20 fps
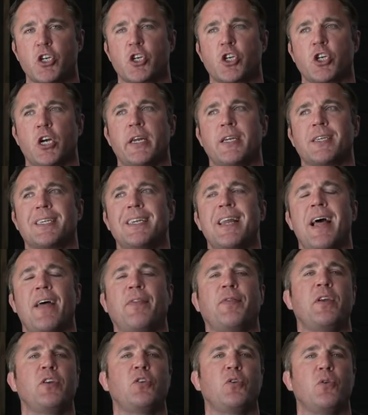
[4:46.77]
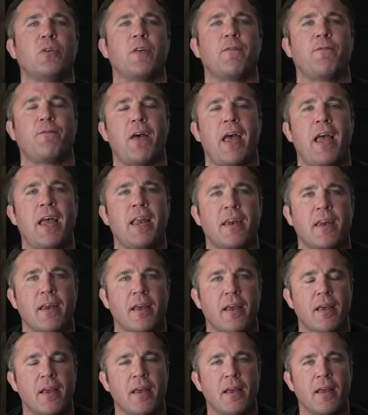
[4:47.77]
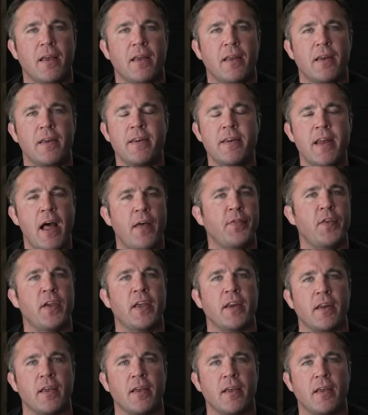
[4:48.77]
Sean has nothing to defend. Nothing.